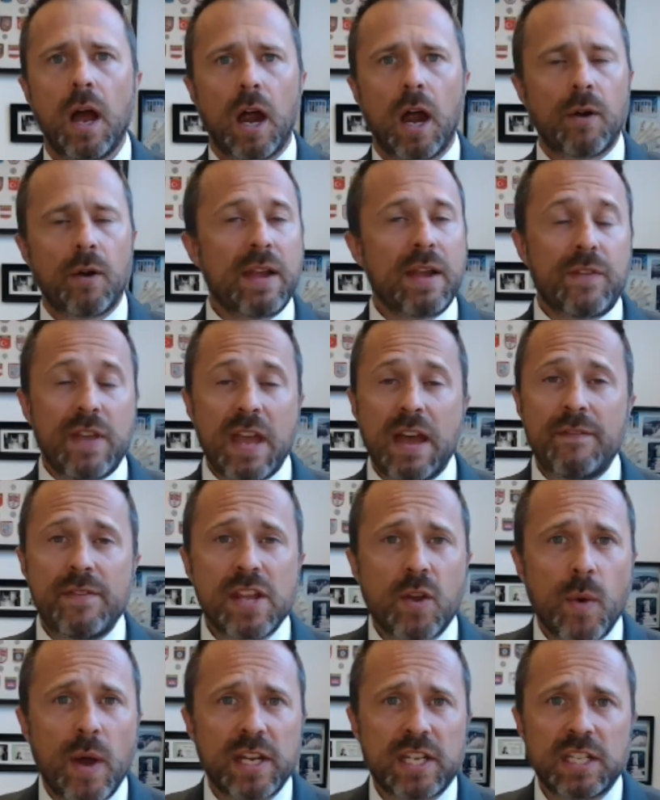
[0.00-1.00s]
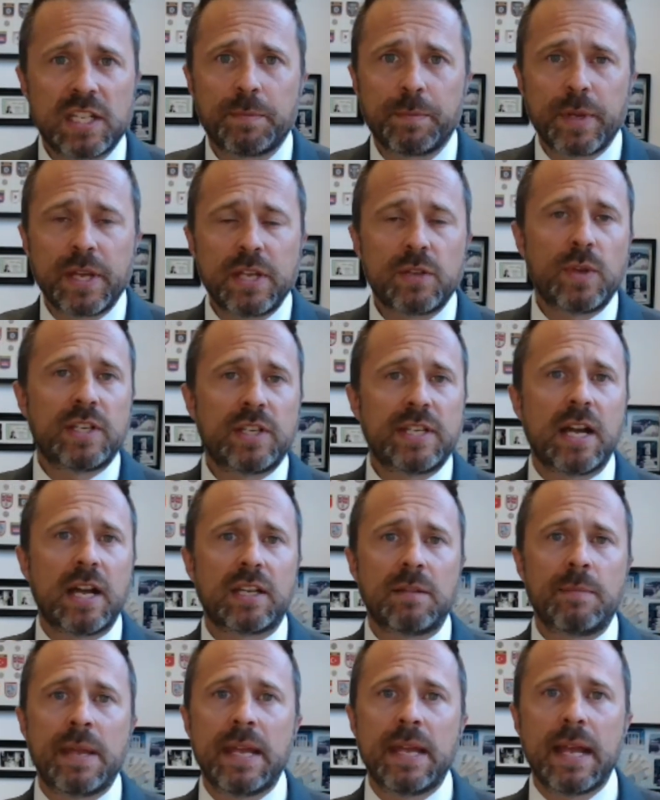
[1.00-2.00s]
All right, if you have any questions, please reach
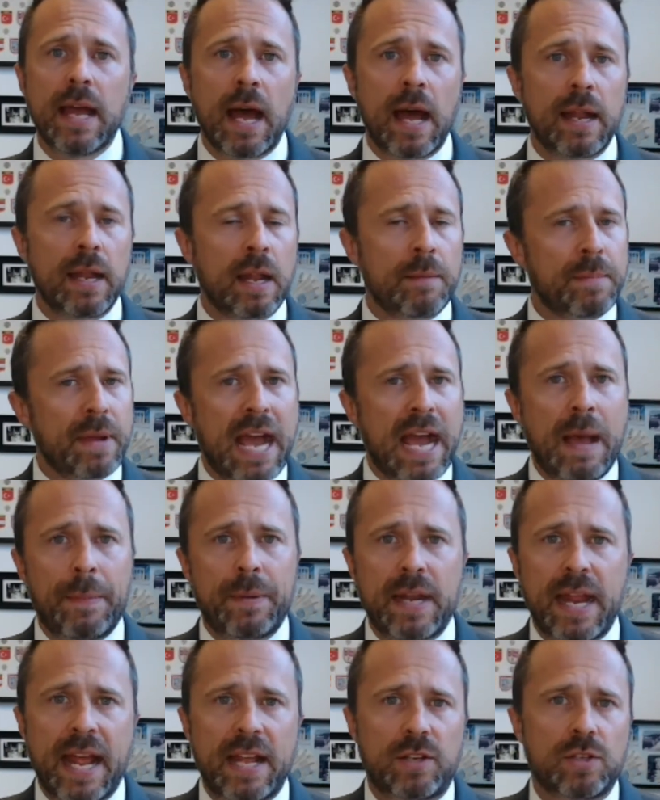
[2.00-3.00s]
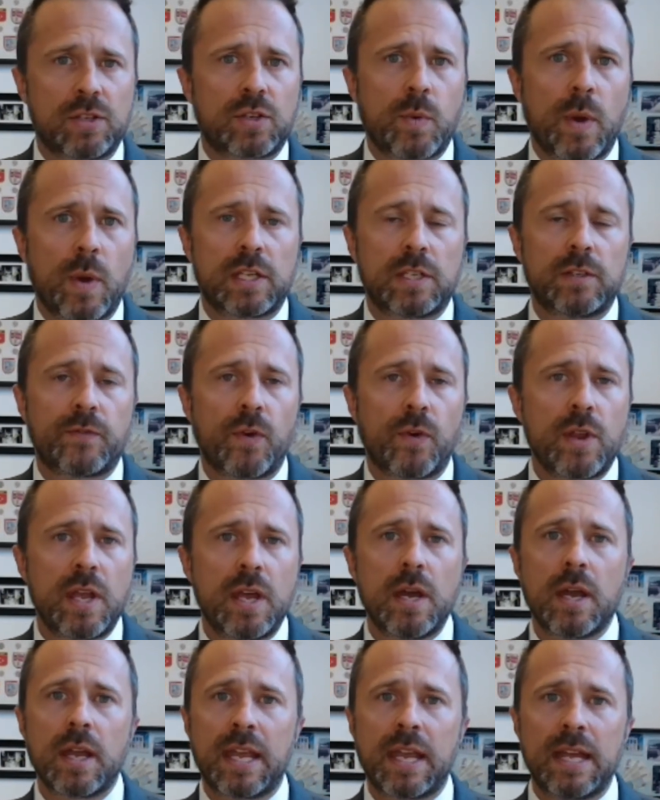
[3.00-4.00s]
out to me. I'll be happy to answer those questions for
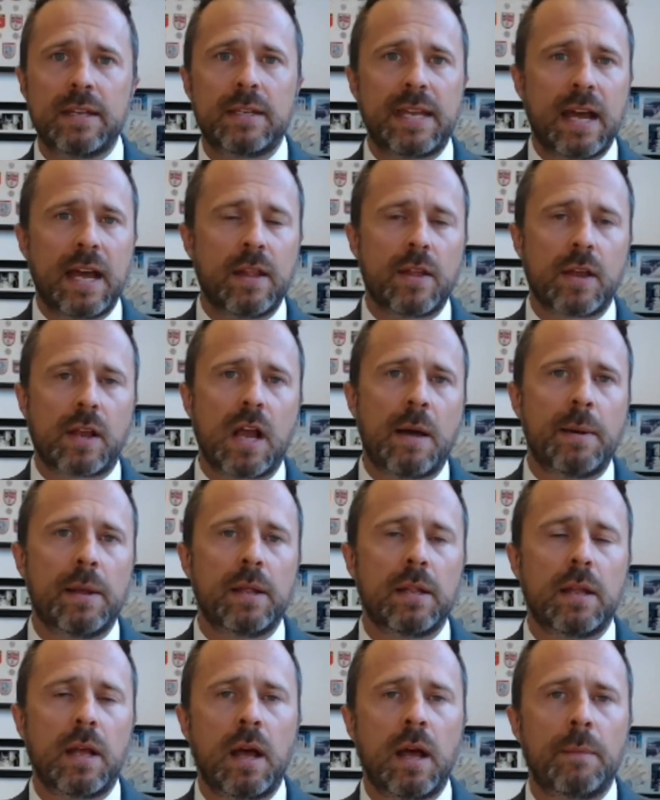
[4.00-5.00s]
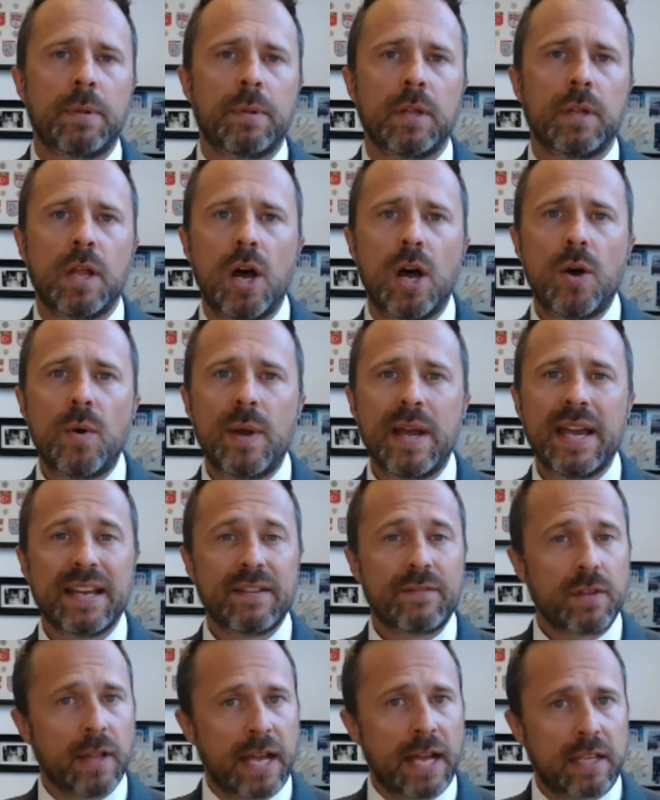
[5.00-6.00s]
you. Again, down in the comment below.
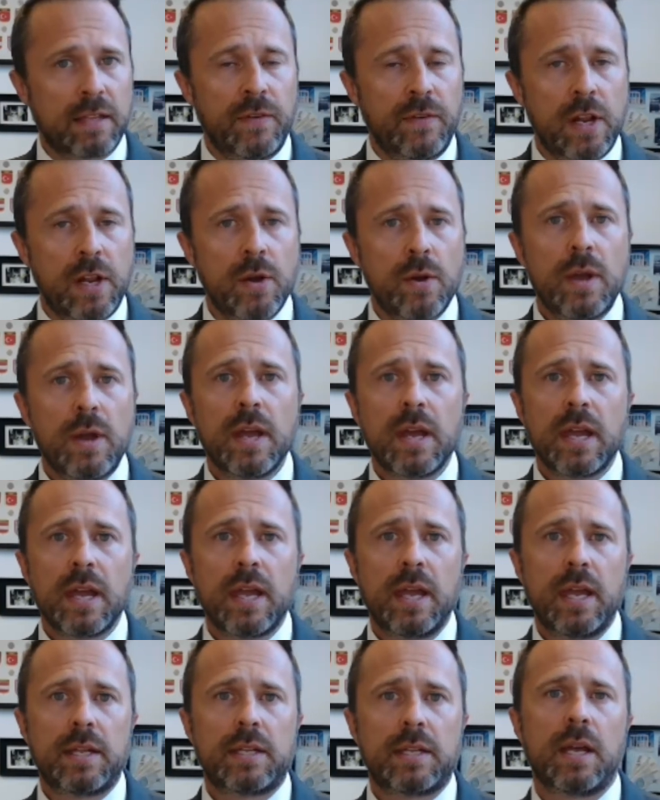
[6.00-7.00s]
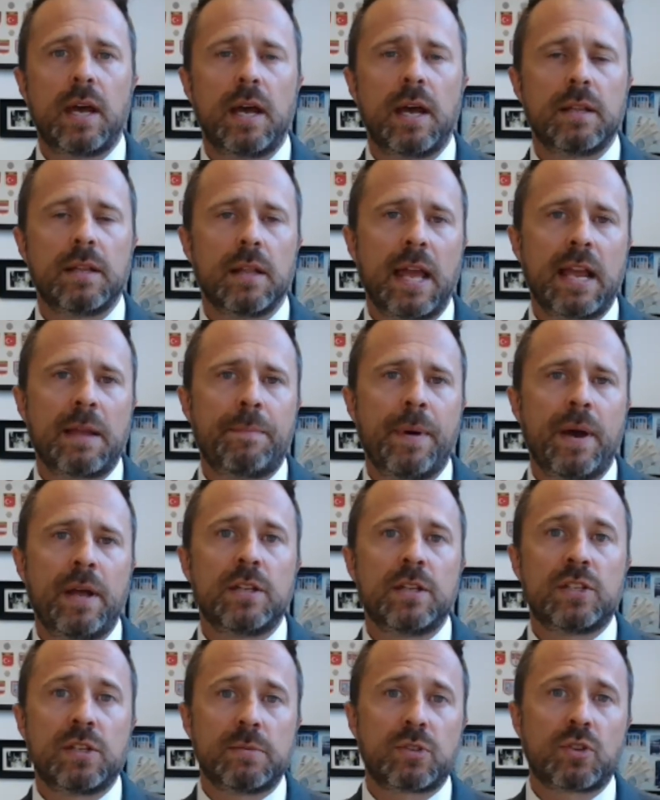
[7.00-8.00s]
If you like the video, hit like
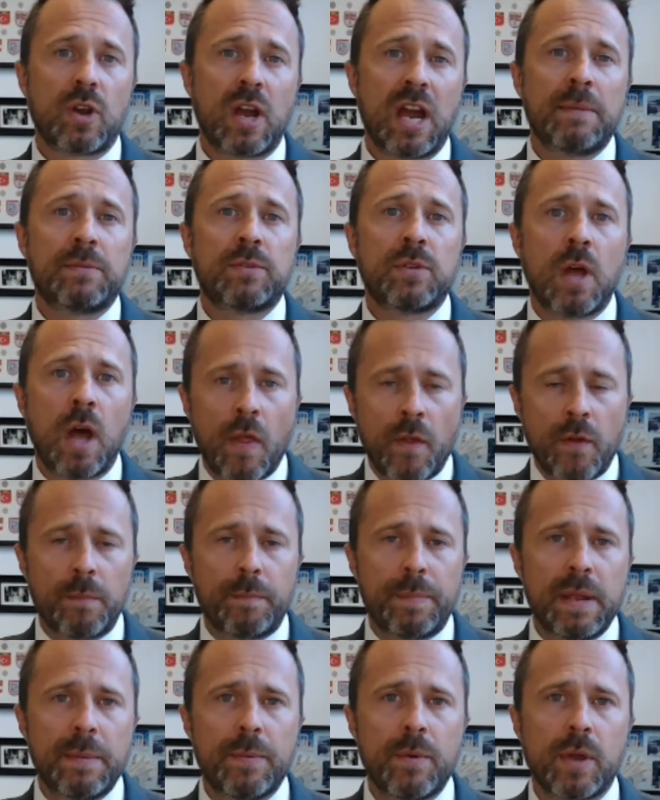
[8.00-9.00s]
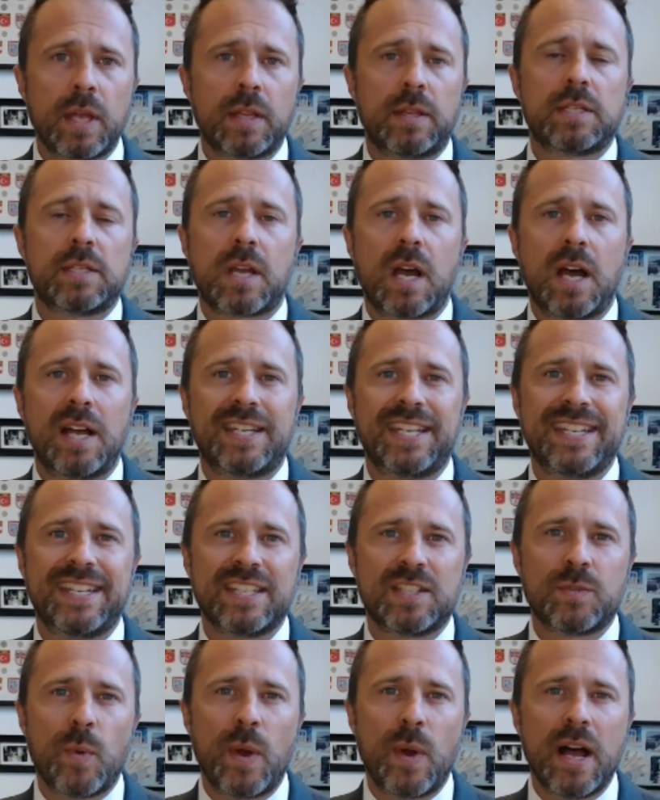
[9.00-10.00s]
button, subscribe so other people get this content
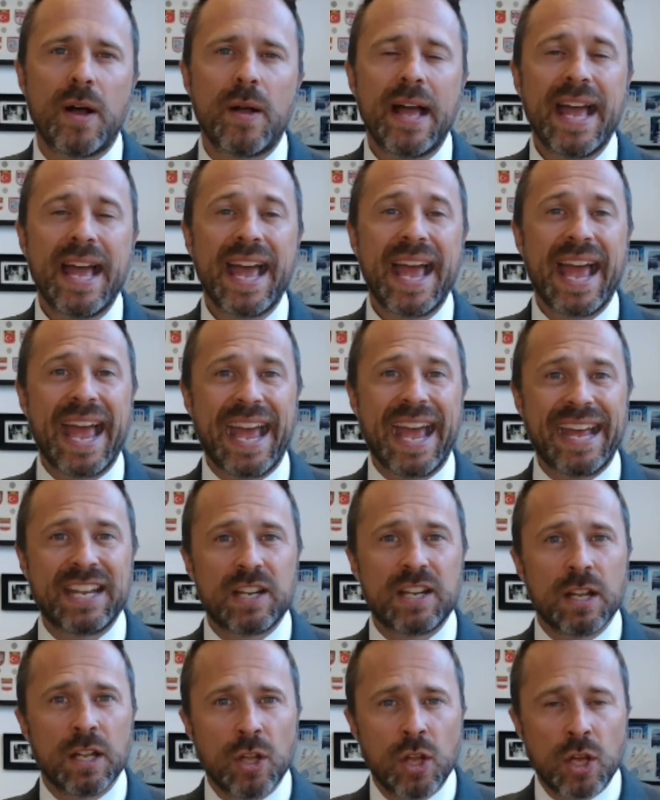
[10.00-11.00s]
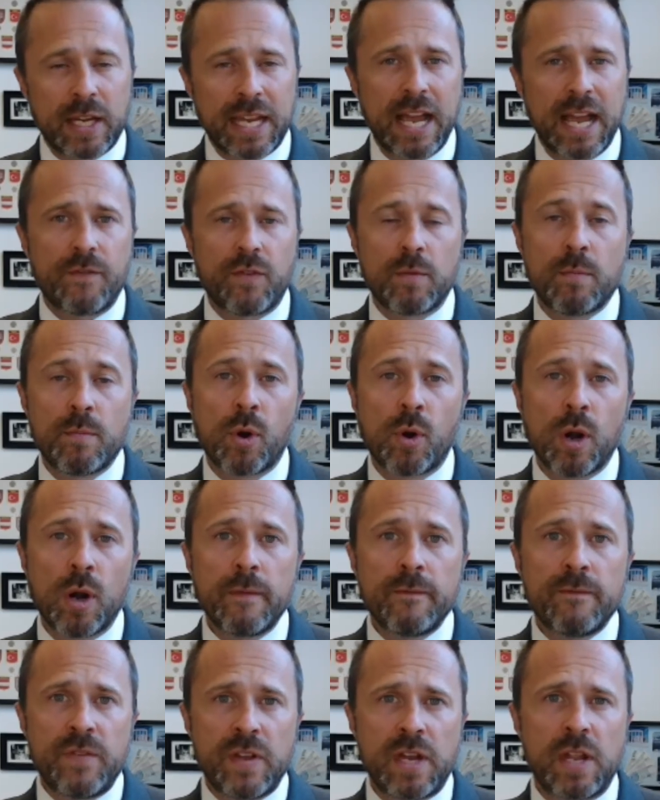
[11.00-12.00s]
as well. And look out for
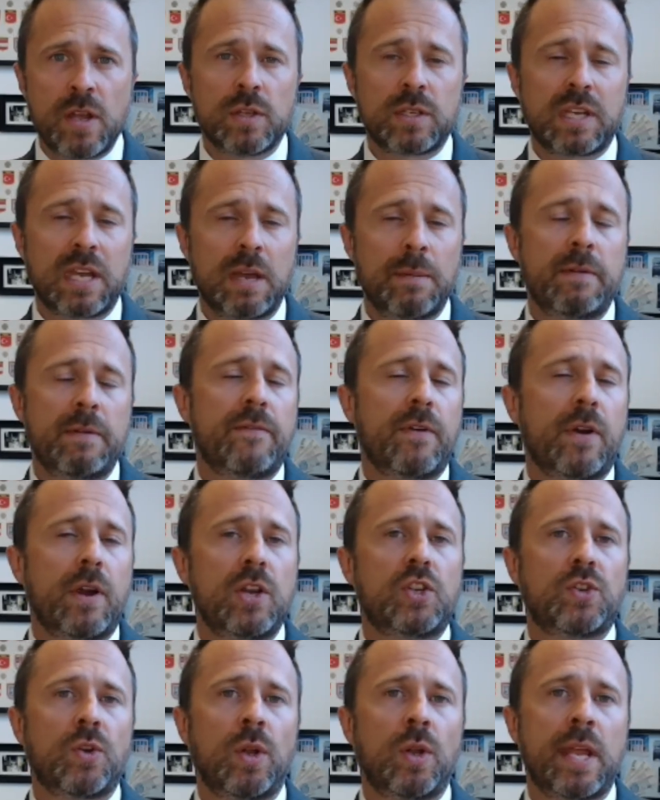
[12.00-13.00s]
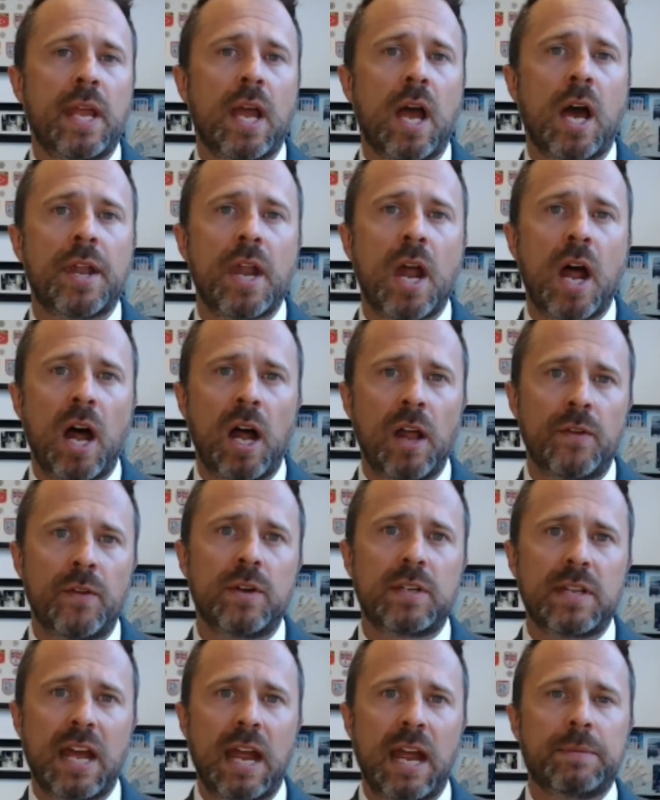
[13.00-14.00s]
more videos coming very shortly on
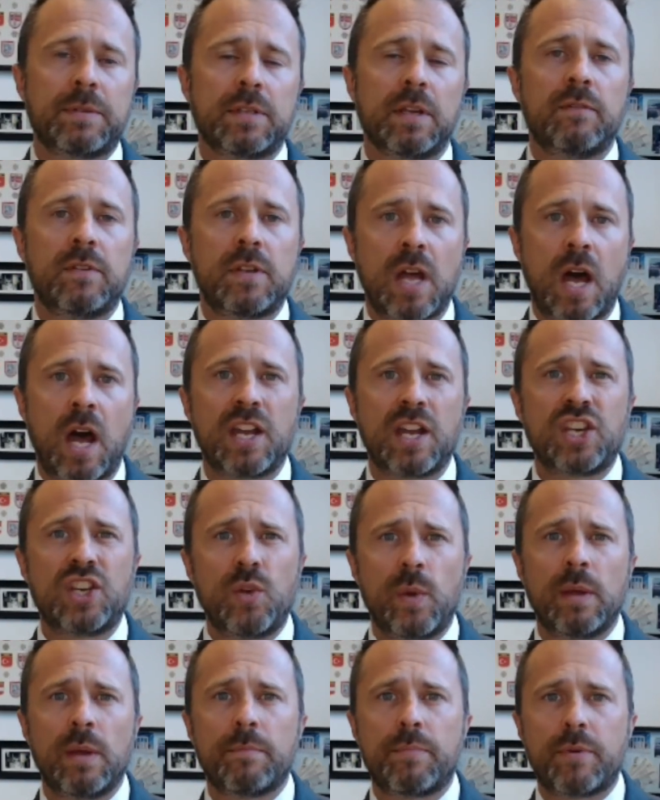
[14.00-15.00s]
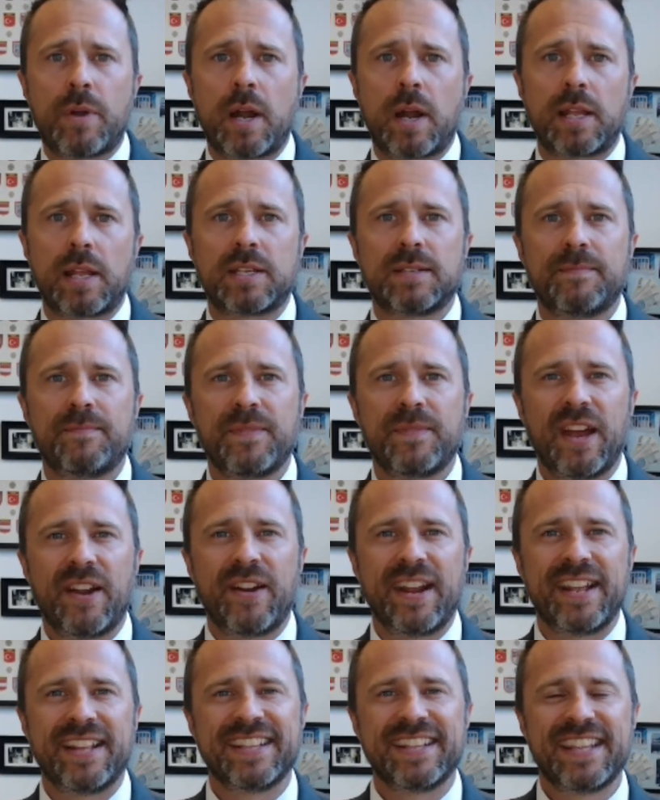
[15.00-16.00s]
other types of non-QM products.
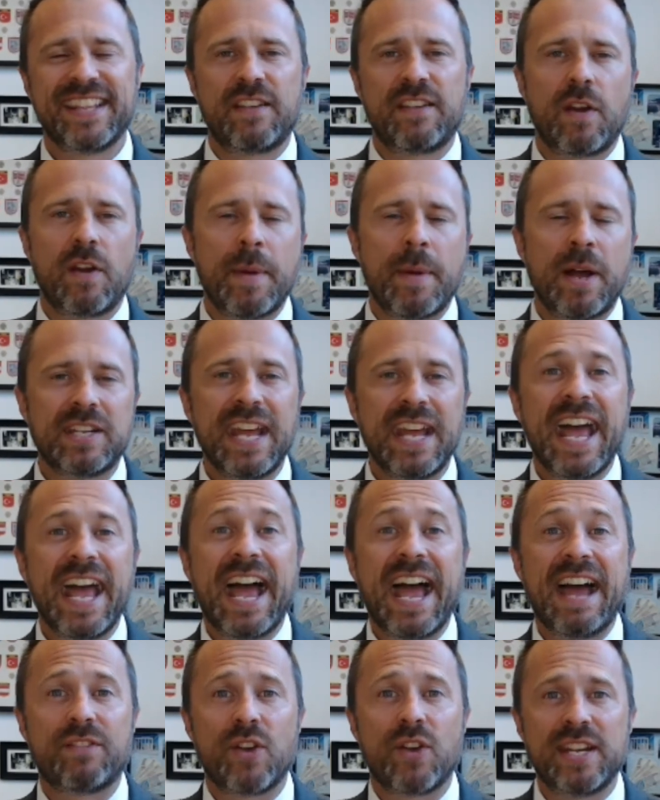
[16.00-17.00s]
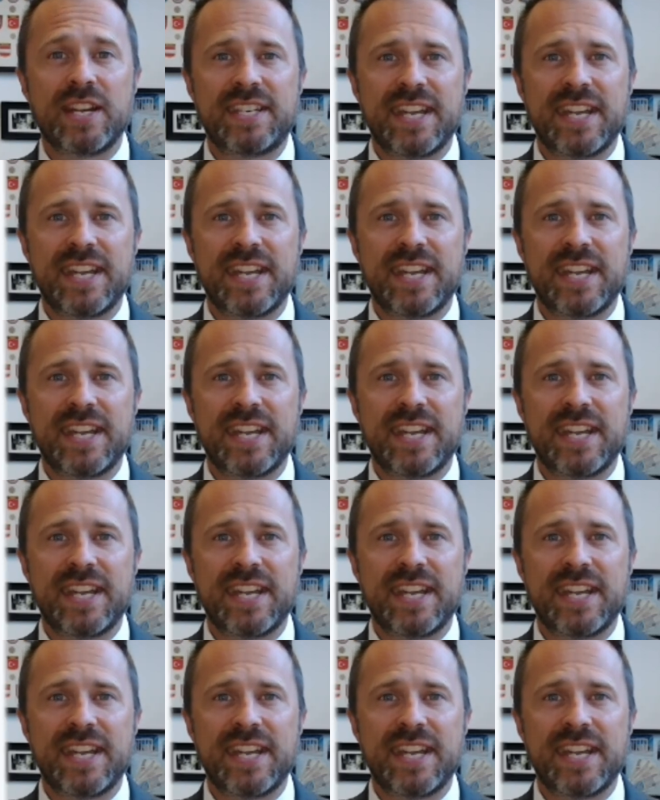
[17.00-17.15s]
All right, thank you very much. Have a great